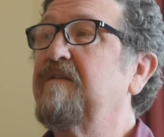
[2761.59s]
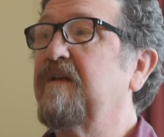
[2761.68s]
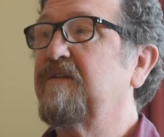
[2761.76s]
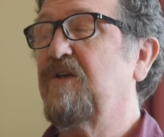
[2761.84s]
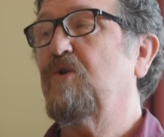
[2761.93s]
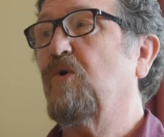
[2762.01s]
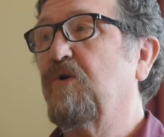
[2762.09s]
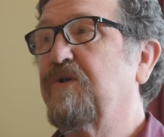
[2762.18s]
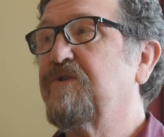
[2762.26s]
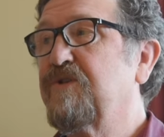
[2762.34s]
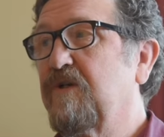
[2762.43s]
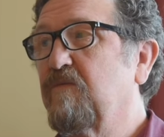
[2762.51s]
that the
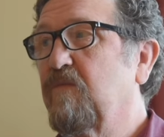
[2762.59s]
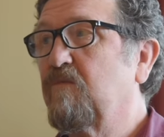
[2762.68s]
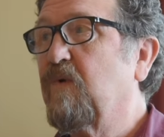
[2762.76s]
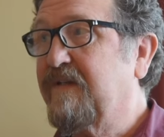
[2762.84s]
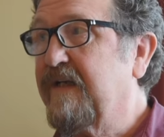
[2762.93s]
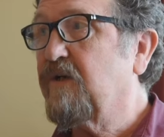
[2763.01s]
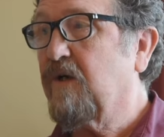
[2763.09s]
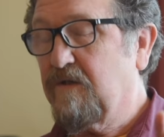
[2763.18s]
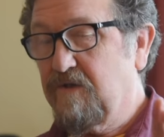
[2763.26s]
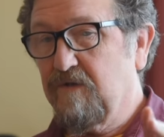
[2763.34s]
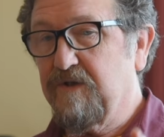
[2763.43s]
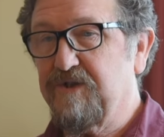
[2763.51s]
what they call
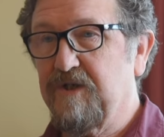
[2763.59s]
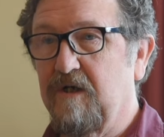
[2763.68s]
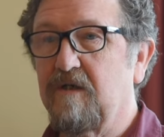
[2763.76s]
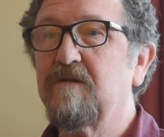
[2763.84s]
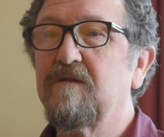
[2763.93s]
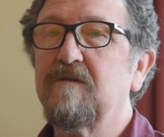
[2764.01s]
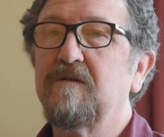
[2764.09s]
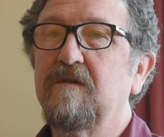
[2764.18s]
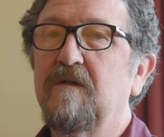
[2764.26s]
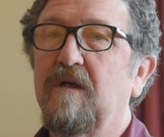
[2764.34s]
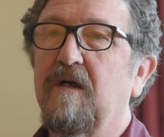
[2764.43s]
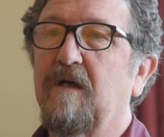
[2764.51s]
Yogācārans,
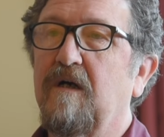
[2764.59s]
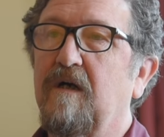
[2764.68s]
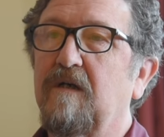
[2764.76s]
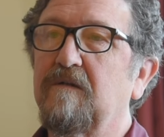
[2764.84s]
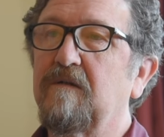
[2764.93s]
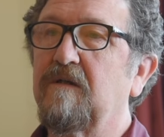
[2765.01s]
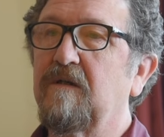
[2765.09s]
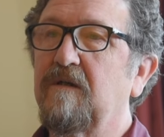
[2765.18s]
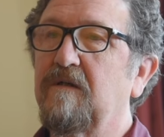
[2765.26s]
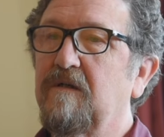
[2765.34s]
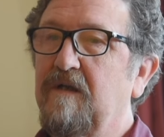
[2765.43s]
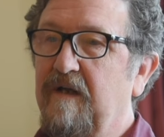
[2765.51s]

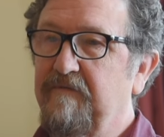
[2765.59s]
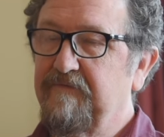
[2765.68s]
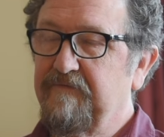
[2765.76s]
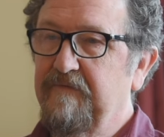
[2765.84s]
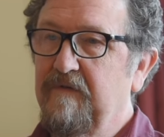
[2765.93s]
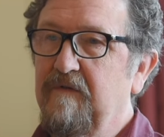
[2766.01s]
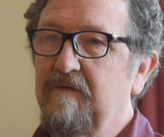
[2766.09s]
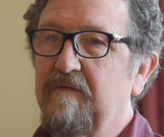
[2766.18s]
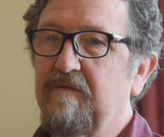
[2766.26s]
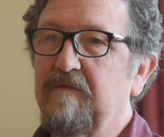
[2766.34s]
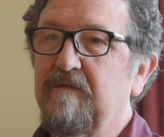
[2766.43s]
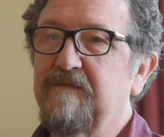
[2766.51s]
have
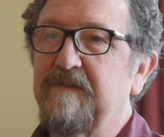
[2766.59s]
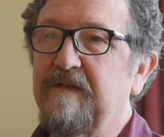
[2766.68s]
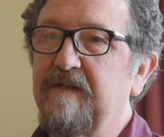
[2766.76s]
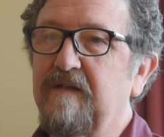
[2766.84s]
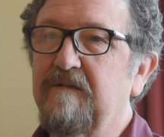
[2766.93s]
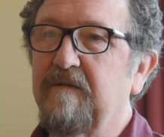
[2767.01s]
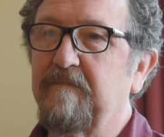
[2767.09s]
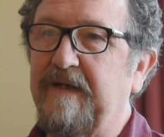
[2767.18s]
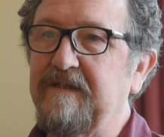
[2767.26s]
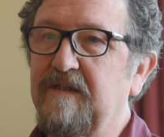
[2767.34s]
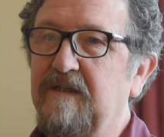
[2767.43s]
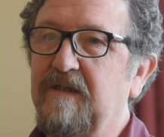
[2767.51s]
said that,
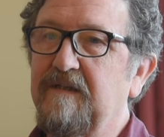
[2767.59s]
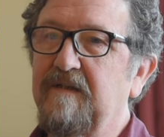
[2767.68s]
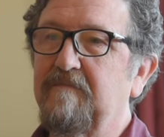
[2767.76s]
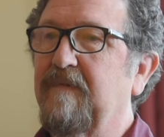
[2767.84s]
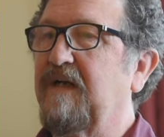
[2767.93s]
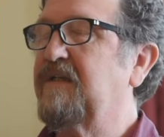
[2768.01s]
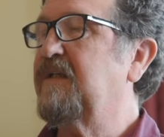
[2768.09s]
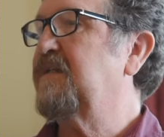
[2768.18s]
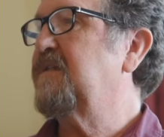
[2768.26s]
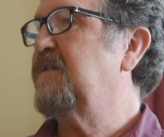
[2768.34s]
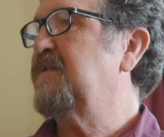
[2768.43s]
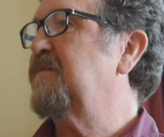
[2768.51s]
posited that mind
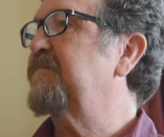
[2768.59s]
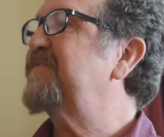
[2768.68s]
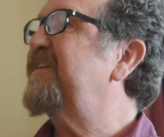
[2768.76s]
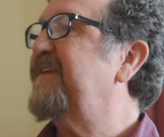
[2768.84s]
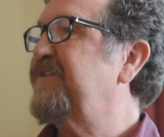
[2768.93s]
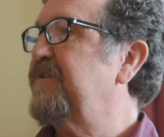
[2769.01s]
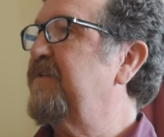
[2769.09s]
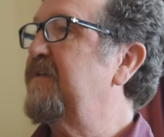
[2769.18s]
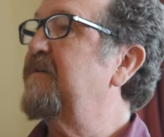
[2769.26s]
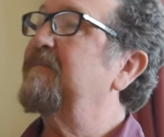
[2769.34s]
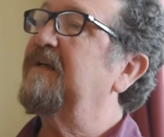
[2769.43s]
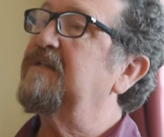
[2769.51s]
exists substantially,
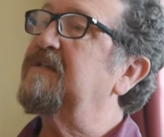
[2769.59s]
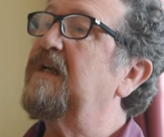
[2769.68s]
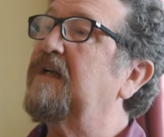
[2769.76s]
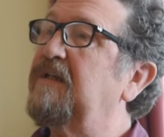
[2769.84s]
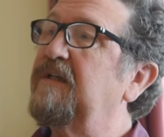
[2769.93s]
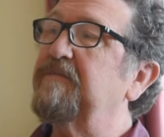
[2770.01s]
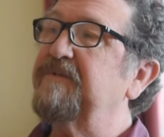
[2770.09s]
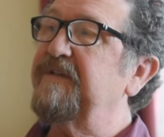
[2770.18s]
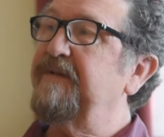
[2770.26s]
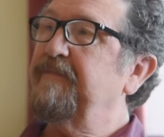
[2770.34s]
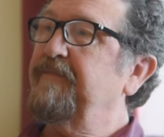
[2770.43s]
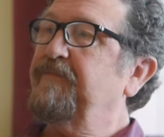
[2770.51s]
that mind's not yet.
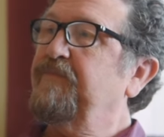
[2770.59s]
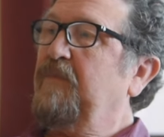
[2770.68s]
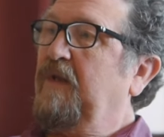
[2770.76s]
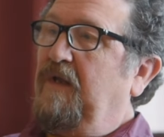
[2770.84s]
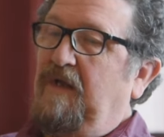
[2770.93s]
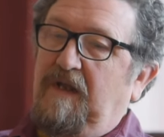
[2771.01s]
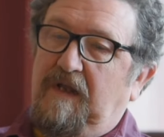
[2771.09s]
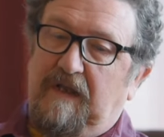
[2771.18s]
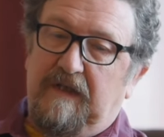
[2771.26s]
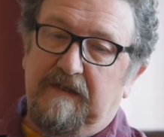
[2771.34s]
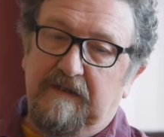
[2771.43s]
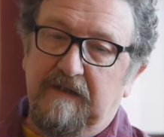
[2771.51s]

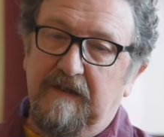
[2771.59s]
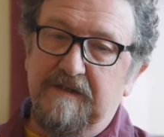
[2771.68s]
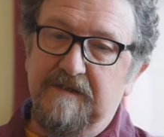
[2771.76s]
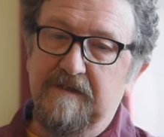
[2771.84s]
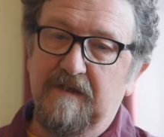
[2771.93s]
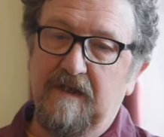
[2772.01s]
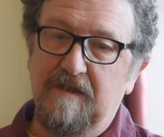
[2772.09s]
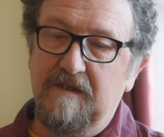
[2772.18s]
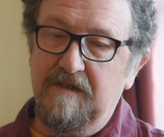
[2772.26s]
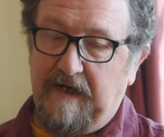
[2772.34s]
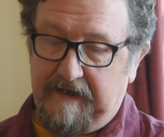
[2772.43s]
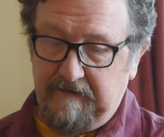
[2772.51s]
And it's
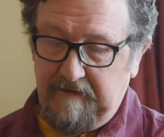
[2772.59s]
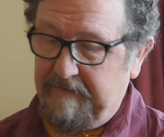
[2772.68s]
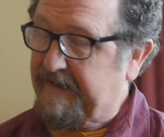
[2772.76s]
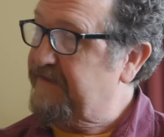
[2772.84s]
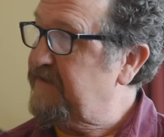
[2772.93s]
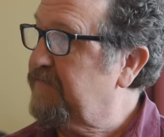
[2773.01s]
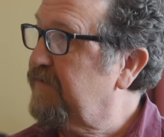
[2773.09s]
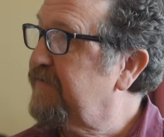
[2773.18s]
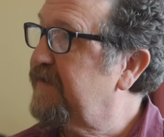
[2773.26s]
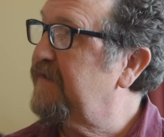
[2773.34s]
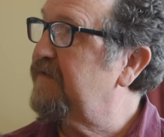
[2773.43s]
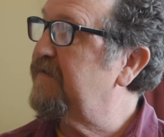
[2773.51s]
entirely possible
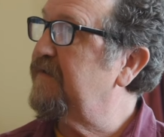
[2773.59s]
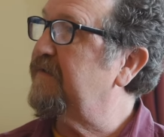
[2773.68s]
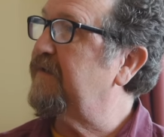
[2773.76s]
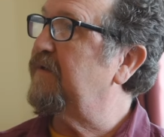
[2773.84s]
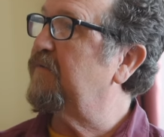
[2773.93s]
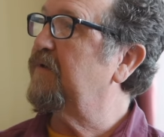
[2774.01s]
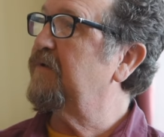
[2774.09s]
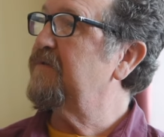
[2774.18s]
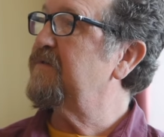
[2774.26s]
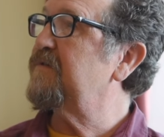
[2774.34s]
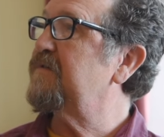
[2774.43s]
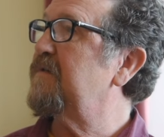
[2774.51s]
that there were
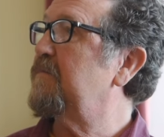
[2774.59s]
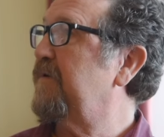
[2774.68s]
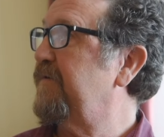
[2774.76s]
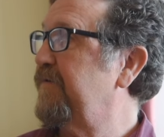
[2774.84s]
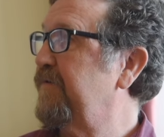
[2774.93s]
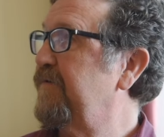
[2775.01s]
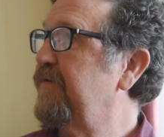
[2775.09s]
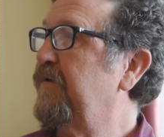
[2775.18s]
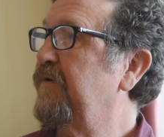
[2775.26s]
some other